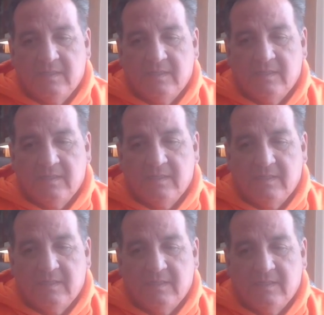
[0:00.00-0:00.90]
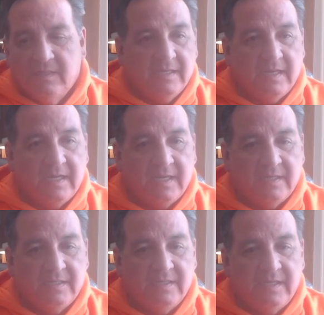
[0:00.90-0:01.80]
society,
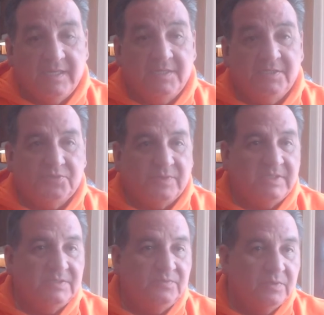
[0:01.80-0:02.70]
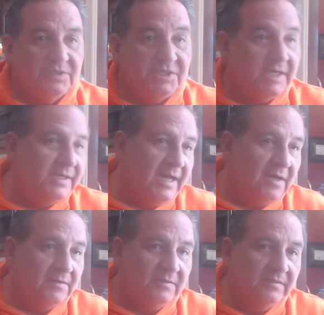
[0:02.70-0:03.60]
and industries were shut
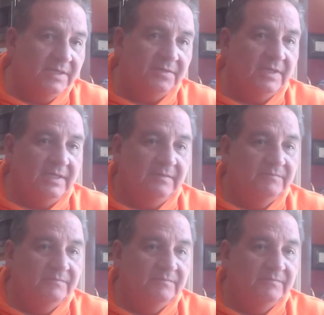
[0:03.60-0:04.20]
down literally